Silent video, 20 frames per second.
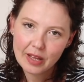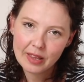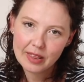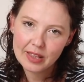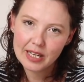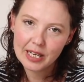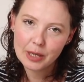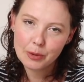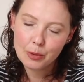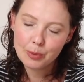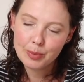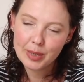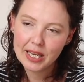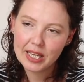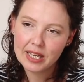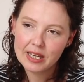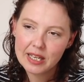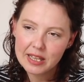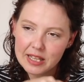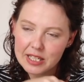The link will
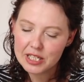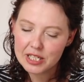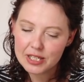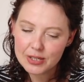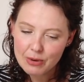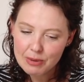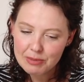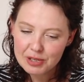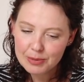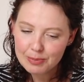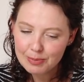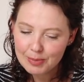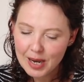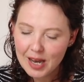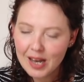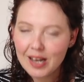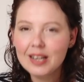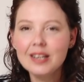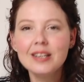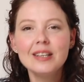be in the description
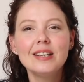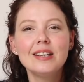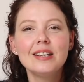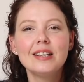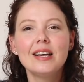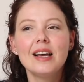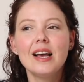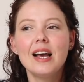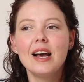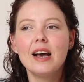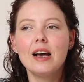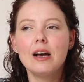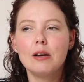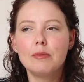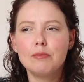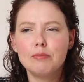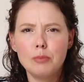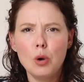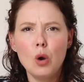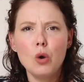bar
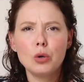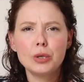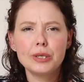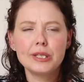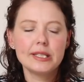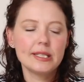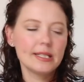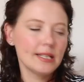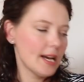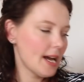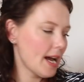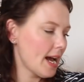box.